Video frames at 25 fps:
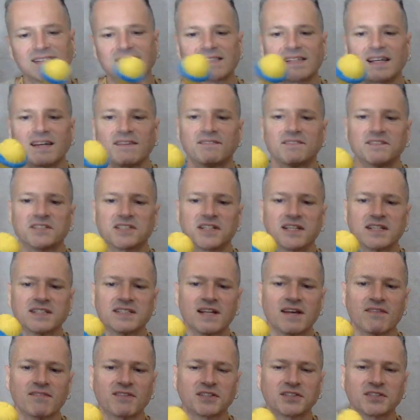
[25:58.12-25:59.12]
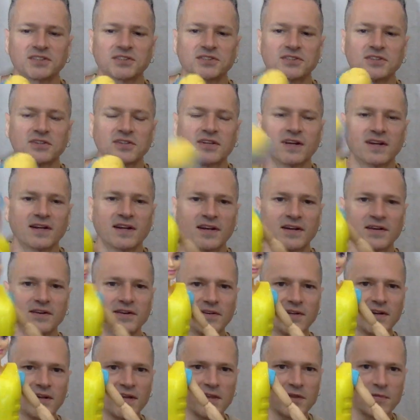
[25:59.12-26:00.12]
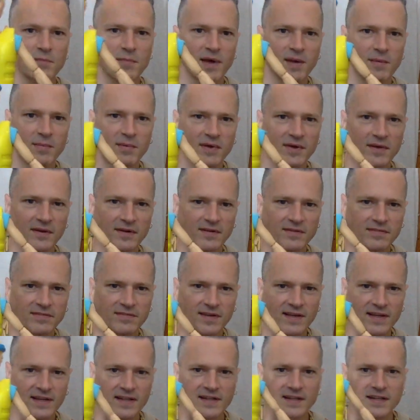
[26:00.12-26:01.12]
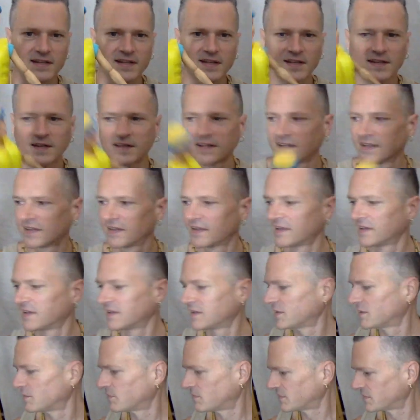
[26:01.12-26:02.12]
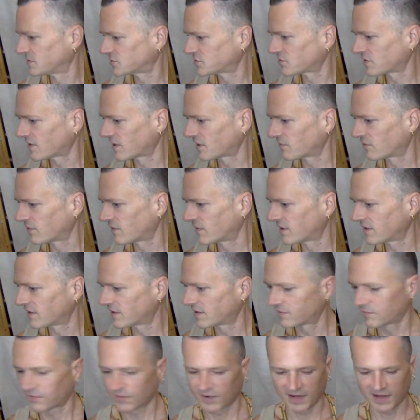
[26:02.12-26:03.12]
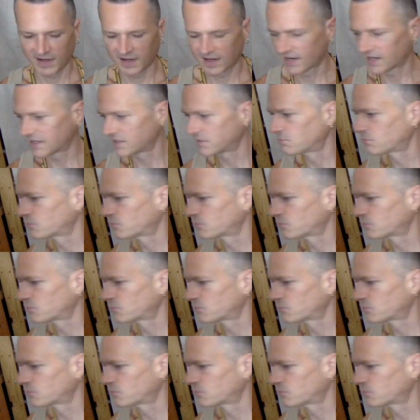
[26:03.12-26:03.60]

If she doesn't have a shirt on underneath, maybe it'll fit. Try one. Why didn't I